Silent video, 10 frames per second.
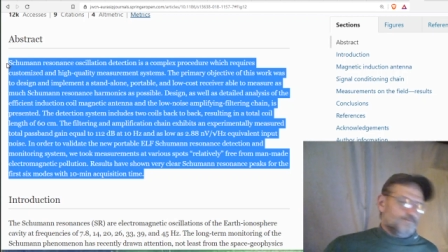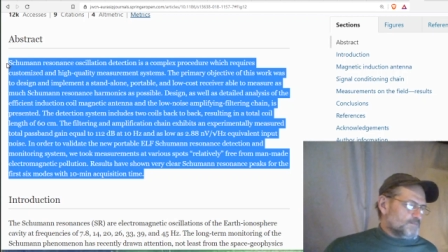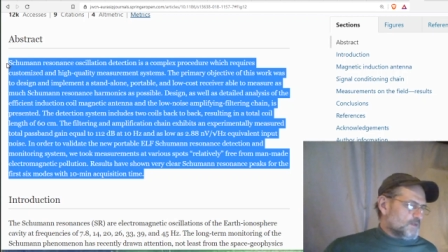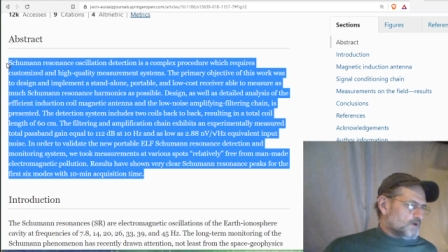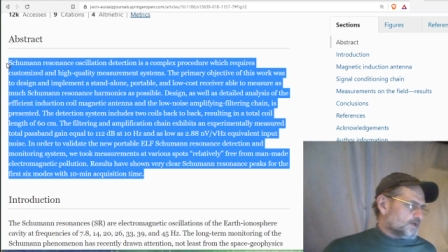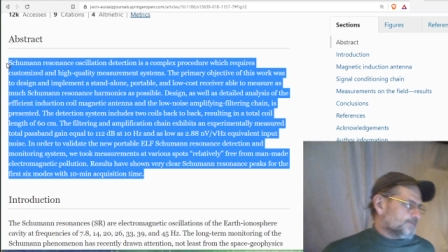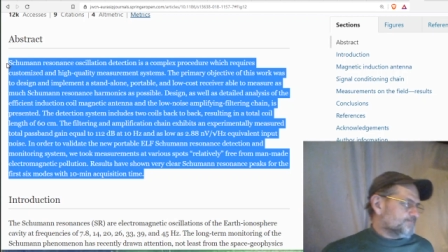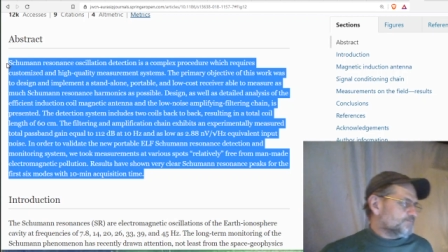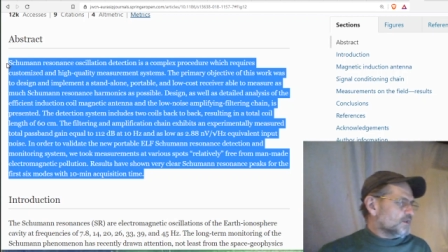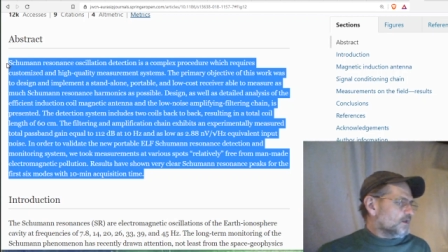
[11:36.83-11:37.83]
Okay.
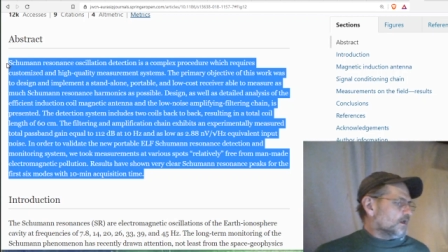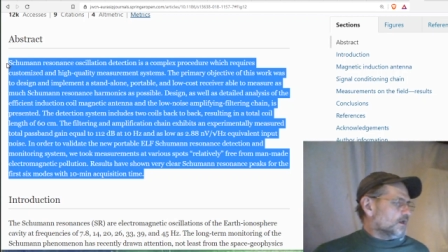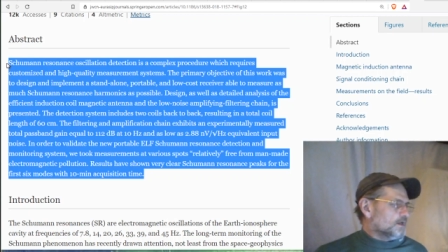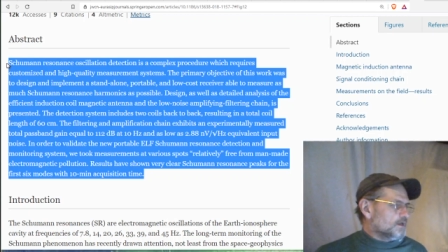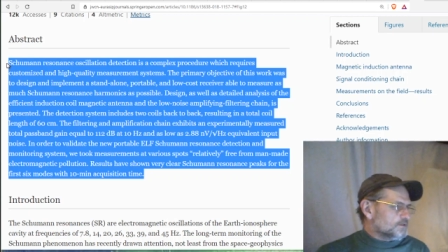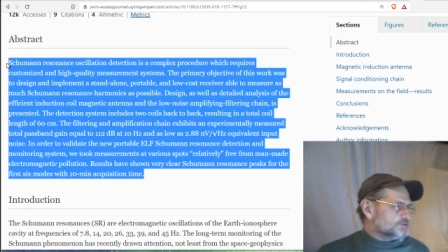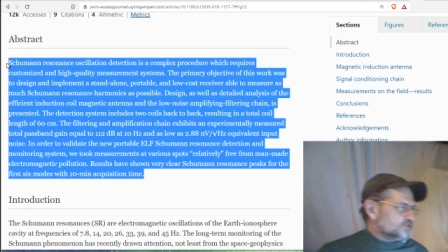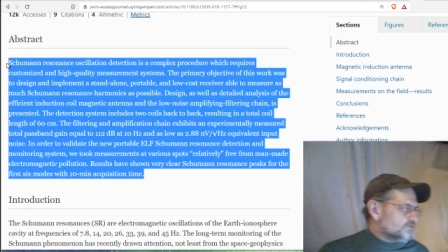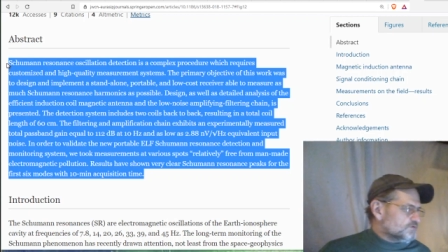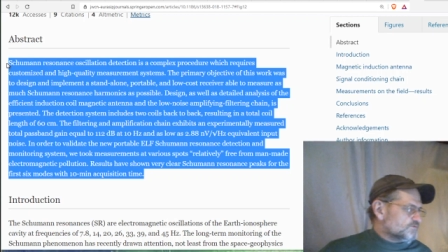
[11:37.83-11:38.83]

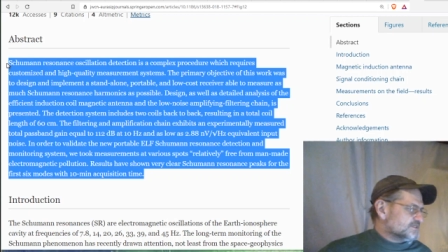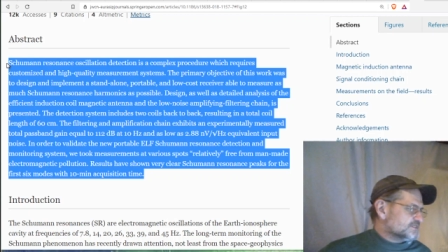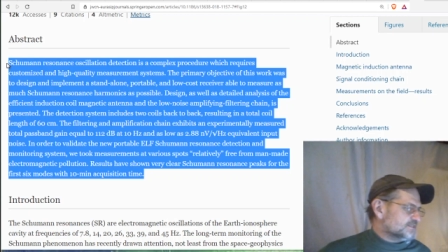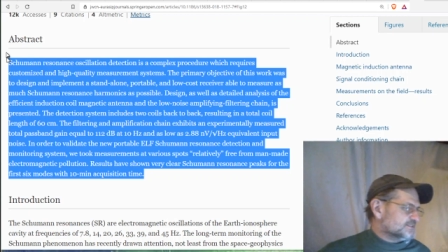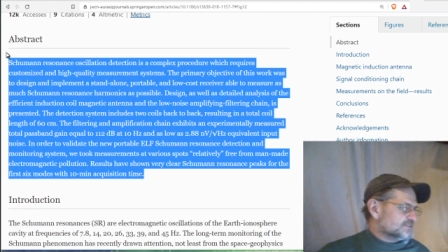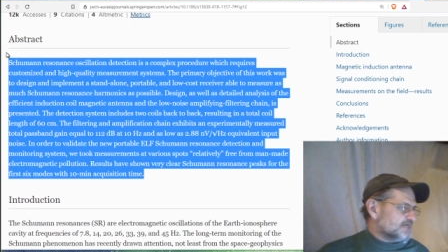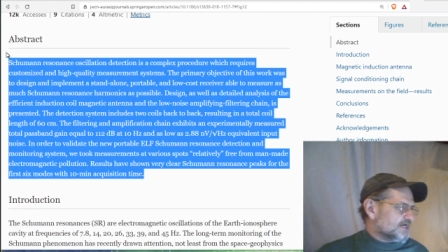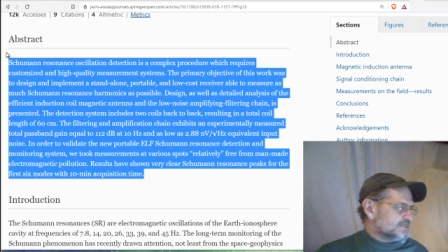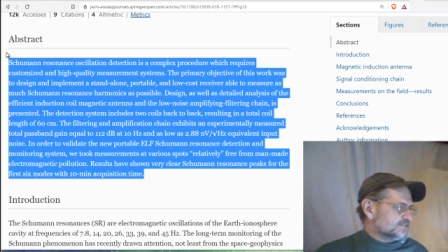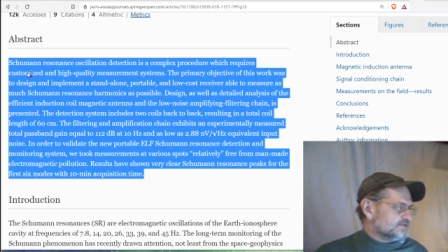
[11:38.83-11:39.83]
Schumann resonance
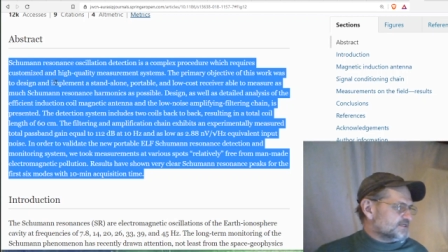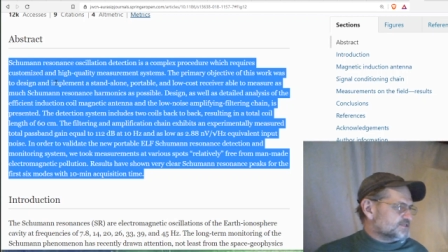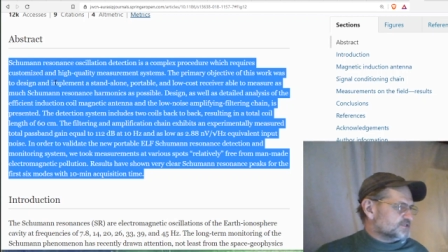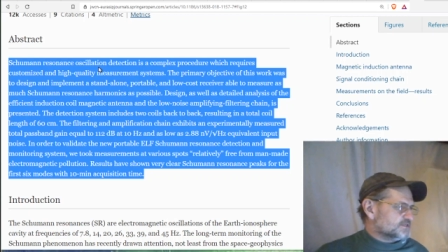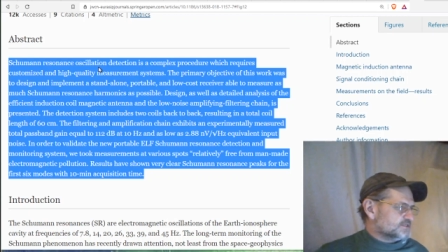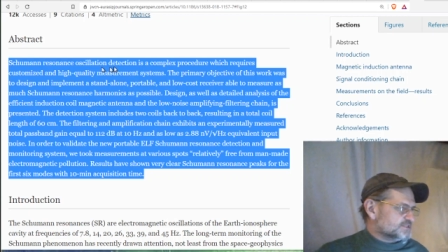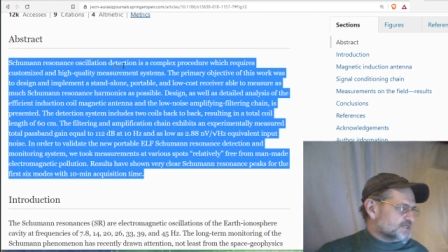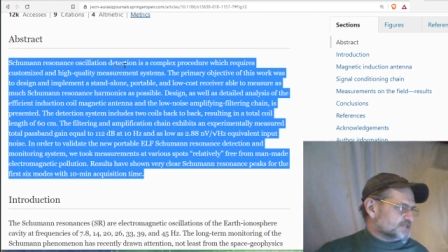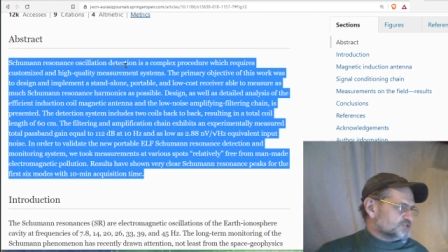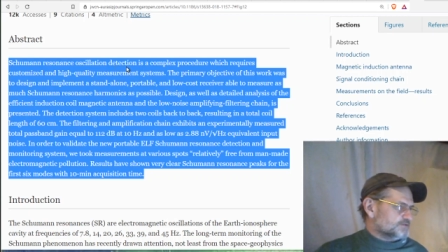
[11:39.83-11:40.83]
oscillation
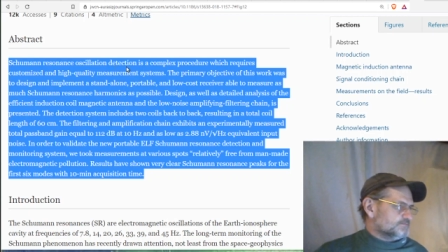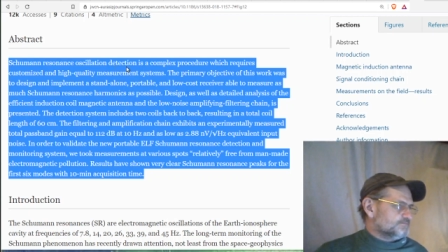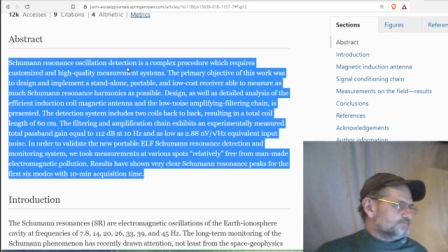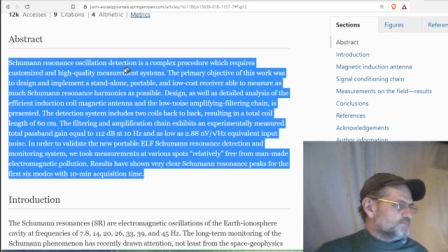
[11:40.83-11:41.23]
detection